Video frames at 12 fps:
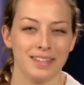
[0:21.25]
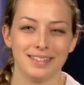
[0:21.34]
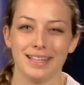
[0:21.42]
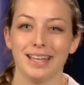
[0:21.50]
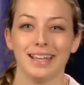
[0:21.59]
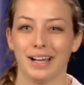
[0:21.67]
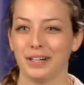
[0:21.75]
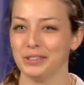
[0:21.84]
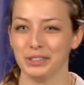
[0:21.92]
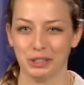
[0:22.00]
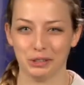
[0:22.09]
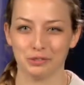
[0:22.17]
Take out,
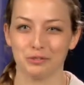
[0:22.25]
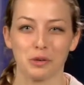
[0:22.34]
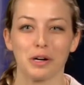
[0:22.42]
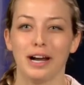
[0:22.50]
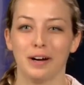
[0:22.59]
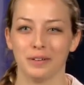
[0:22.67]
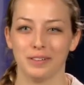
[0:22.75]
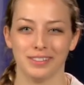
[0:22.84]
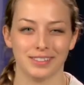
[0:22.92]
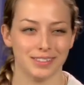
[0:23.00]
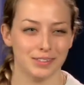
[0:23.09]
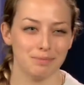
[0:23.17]
4
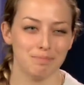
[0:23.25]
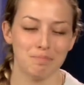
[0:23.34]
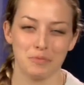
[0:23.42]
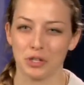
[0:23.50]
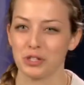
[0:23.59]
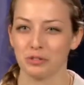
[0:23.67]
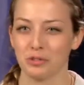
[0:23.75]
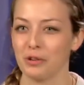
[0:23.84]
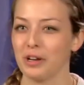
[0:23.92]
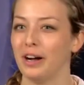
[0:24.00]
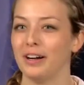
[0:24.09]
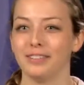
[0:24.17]
hours, turn your
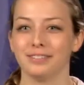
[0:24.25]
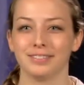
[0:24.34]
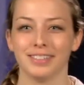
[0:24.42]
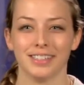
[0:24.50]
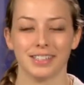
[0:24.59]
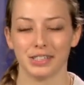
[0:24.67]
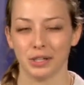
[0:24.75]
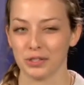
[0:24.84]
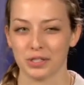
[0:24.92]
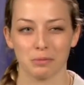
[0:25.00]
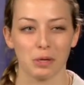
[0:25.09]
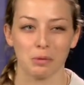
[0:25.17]
phone off, go
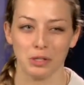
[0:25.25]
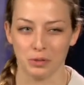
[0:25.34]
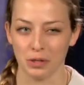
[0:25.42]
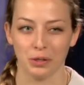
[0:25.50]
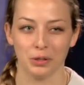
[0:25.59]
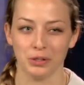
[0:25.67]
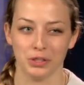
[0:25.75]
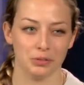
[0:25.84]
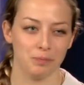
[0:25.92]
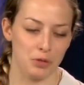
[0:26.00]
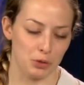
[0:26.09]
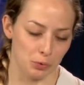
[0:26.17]
somewhere where you know
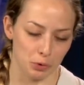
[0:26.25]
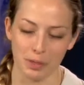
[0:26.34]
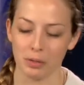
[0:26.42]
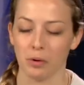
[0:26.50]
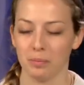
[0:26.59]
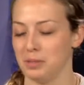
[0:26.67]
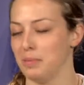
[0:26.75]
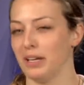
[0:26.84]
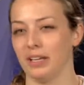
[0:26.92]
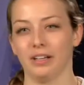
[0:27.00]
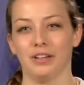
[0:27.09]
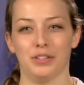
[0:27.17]
your roommate won't be
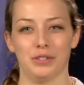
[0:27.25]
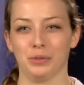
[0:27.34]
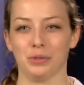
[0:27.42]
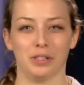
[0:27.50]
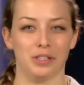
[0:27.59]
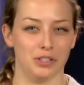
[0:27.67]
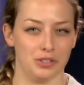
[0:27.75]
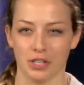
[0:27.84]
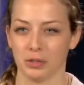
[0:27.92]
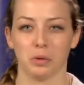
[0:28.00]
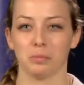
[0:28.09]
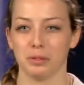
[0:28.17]
banging on the door, your
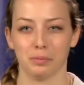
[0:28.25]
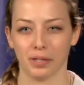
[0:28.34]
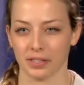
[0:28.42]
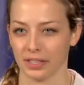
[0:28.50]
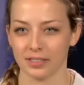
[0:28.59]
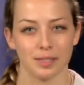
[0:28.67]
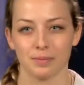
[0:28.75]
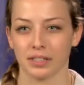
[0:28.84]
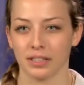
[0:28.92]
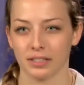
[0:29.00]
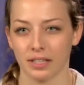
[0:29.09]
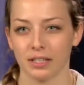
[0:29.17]
dog won't be barking, something
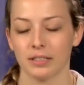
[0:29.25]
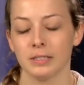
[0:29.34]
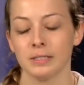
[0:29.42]
like that.